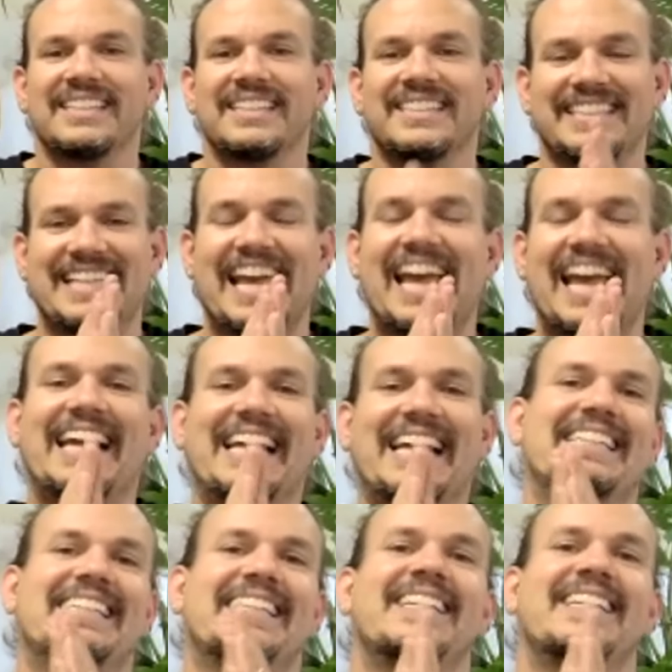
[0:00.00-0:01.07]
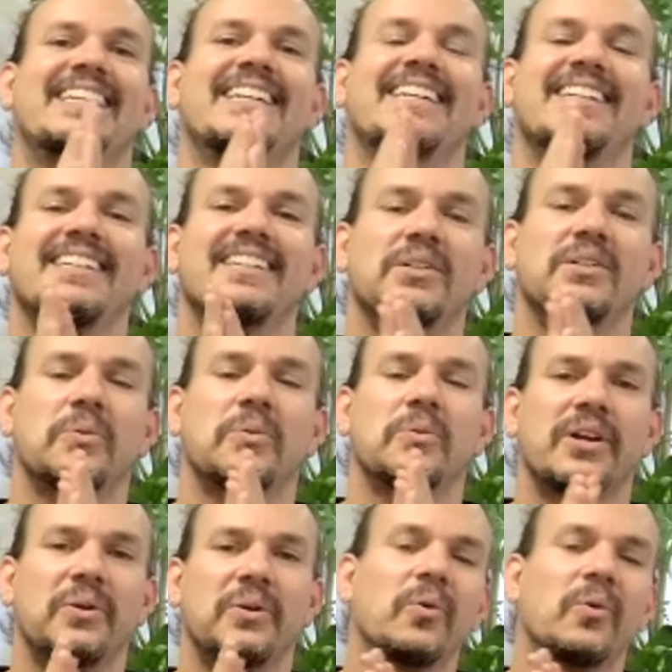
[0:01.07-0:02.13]
Today, we're
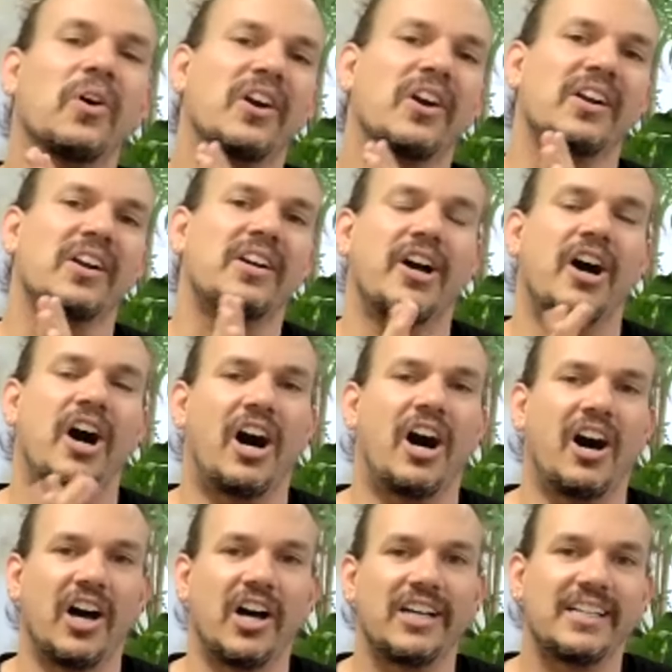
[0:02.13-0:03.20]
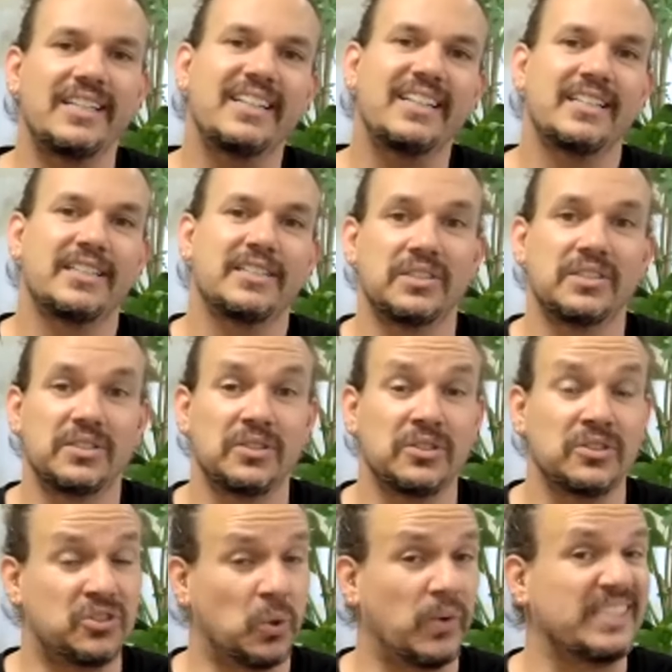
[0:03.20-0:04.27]
going to work on
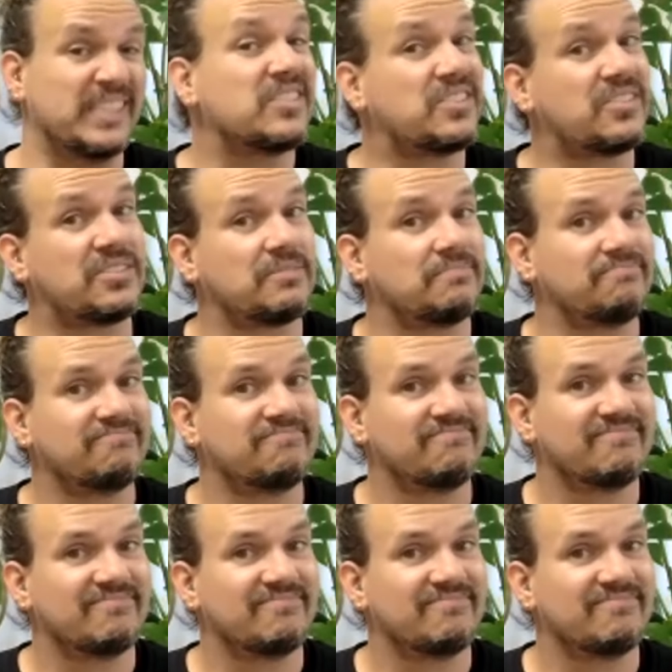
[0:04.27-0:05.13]
joints.